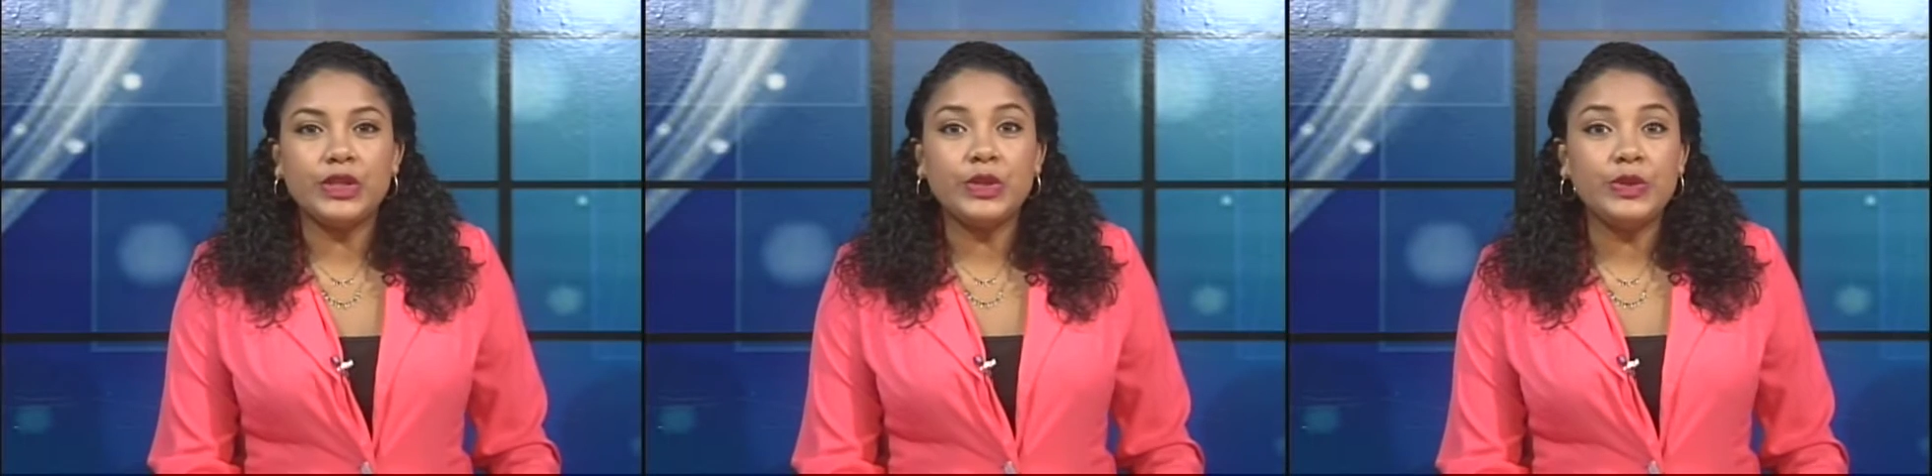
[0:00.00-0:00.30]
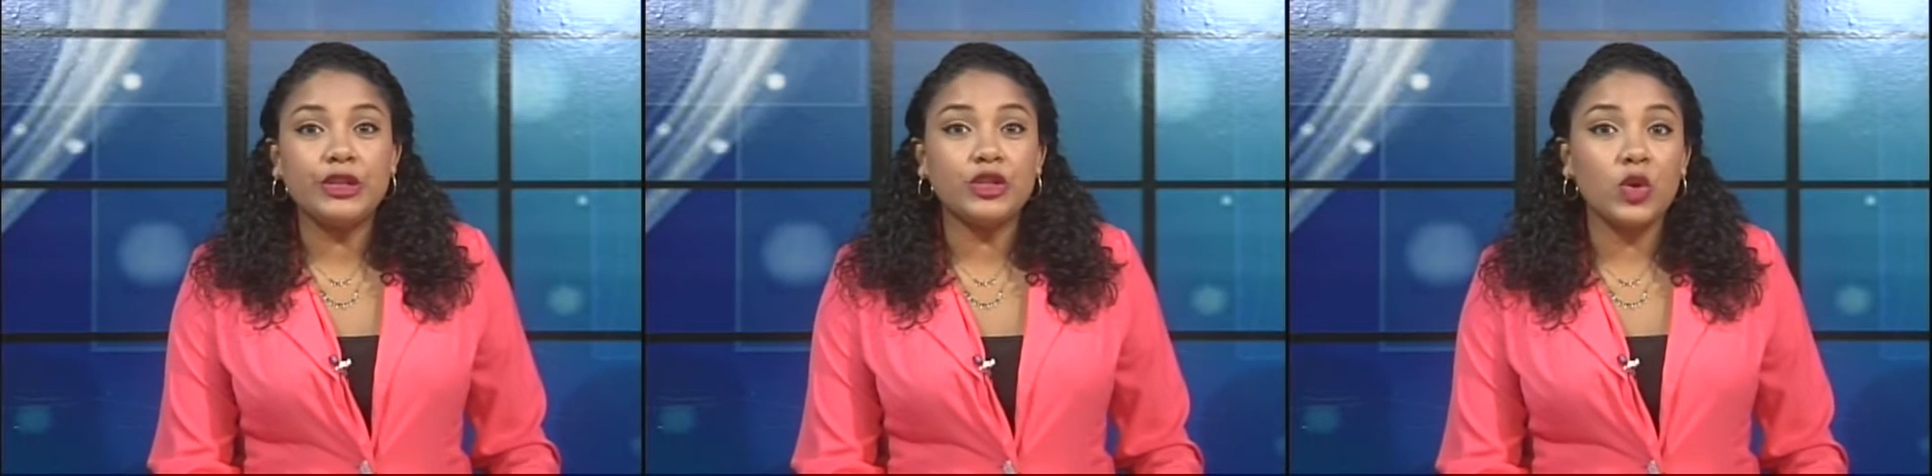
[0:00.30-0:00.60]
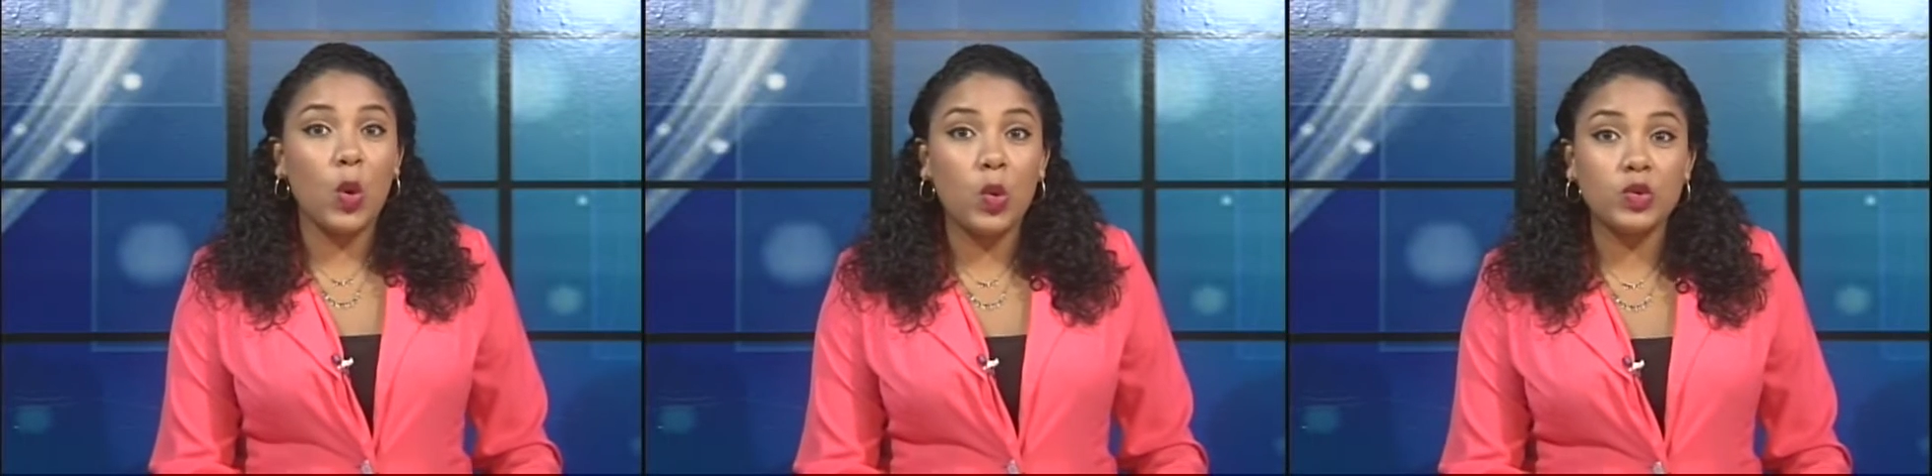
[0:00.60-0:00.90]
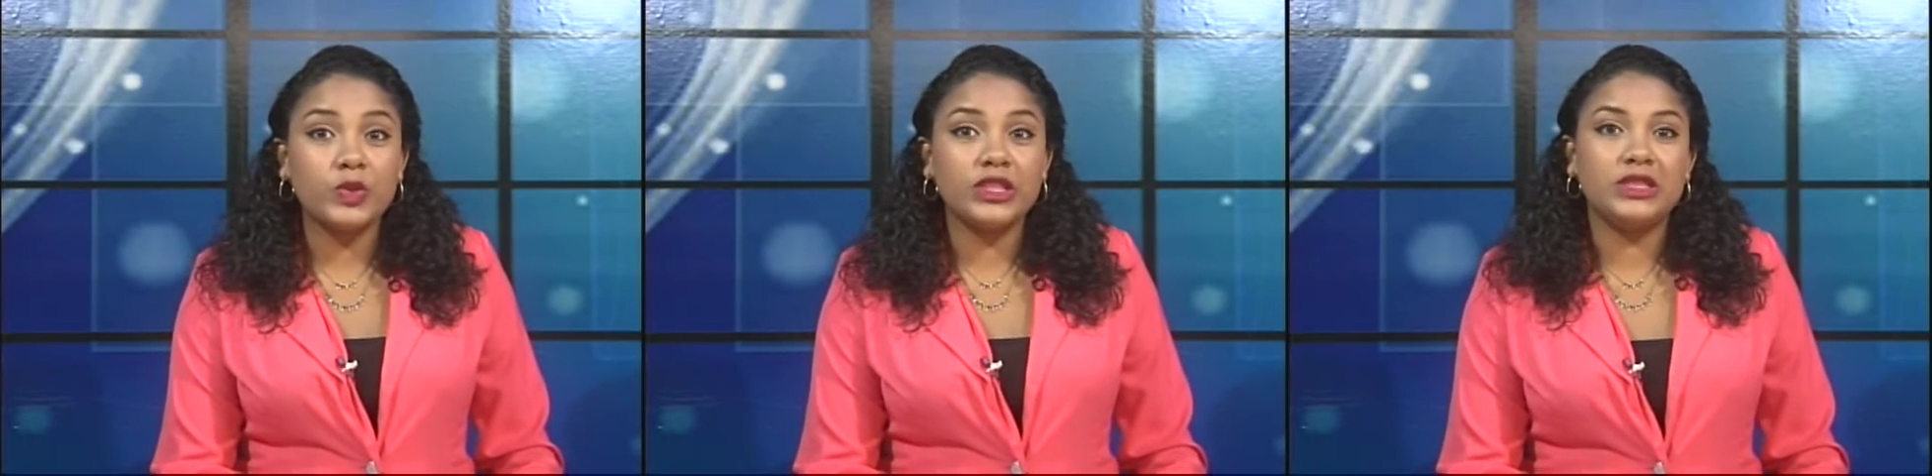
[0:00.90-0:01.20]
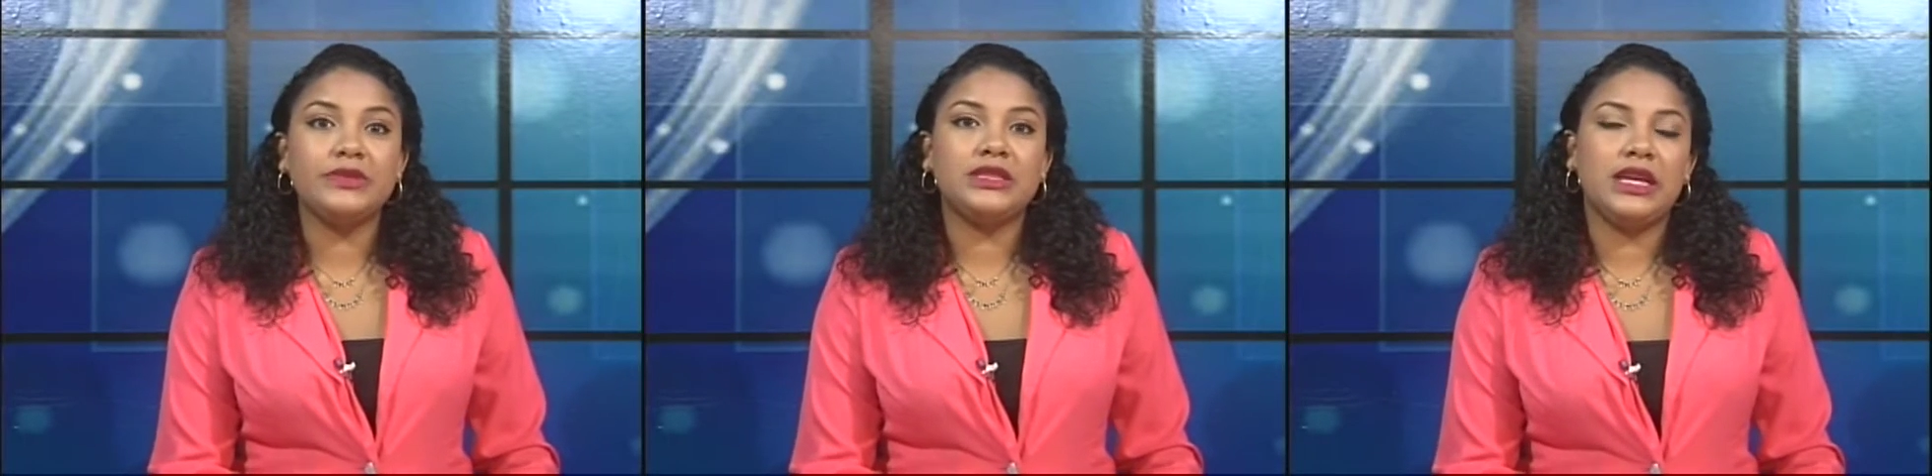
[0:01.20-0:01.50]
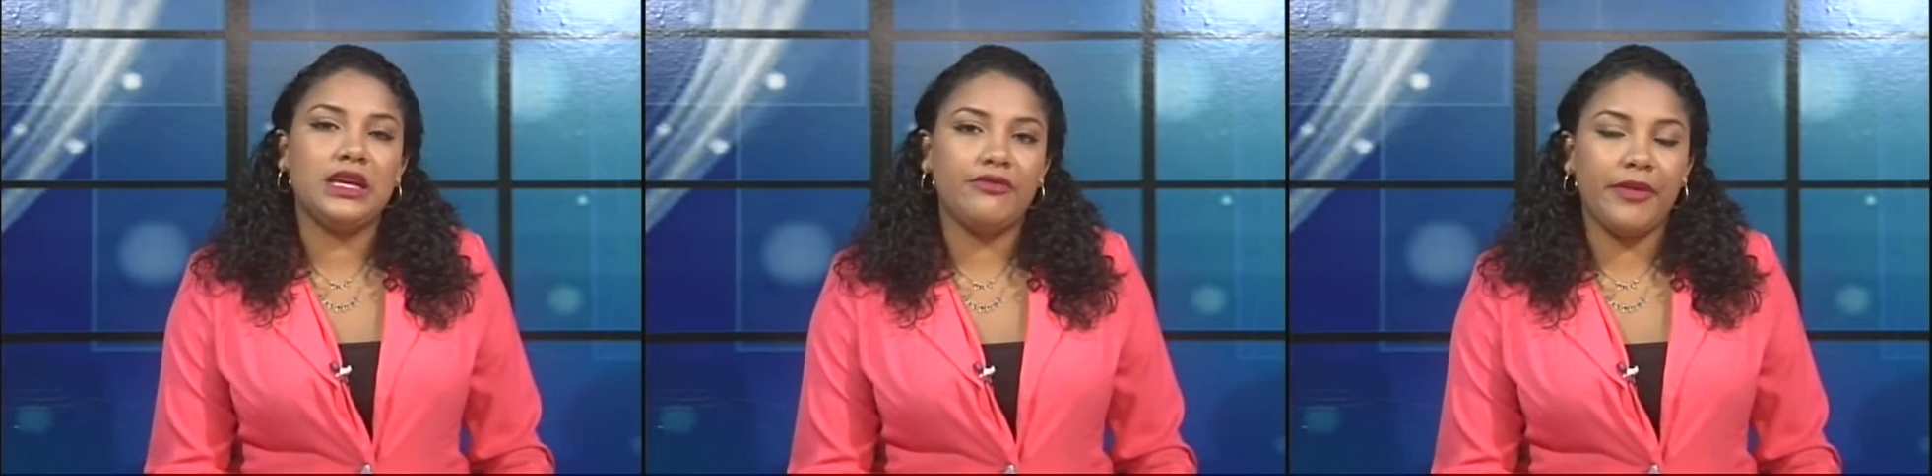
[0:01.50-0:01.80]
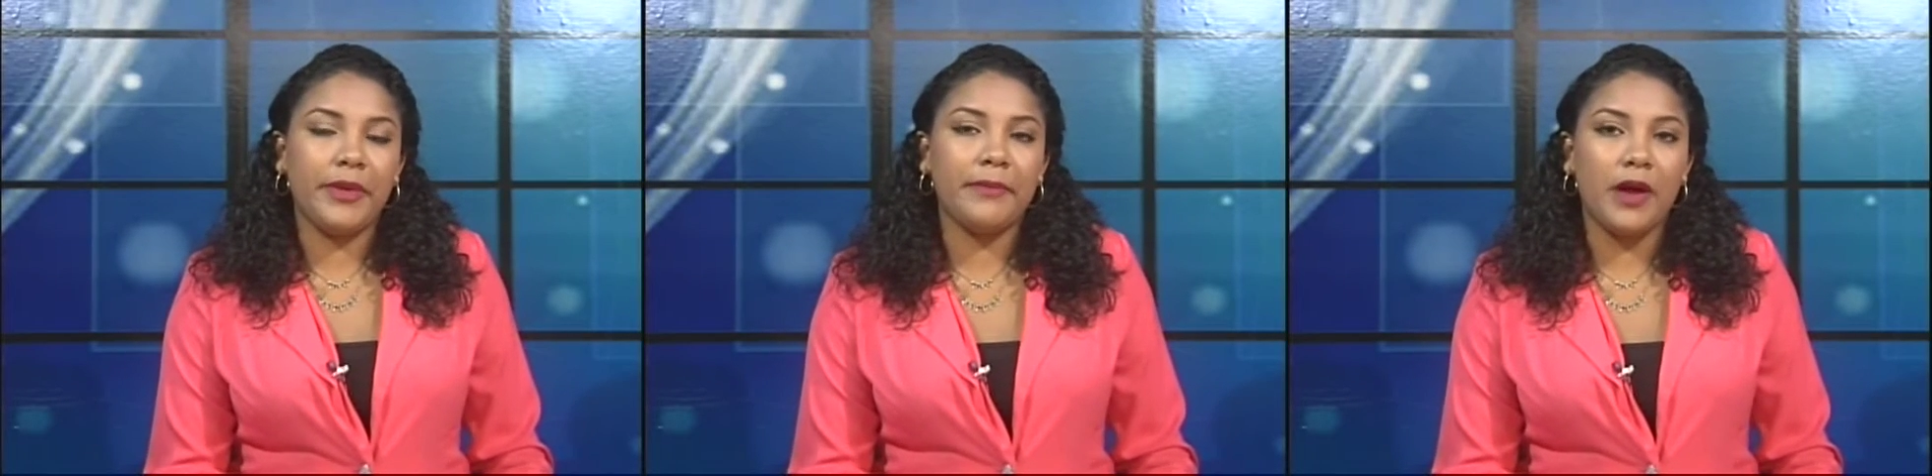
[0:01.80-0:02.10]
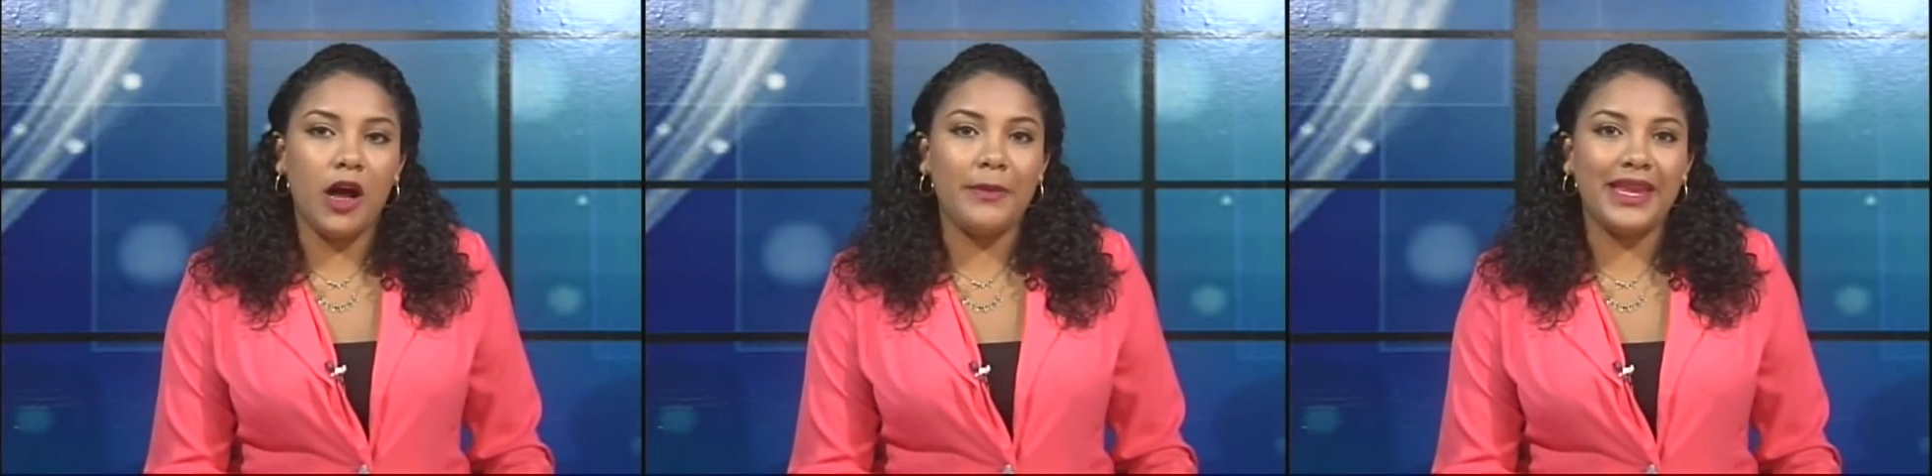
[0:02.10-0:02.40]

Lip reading: 2 years old when she was taken from her mom,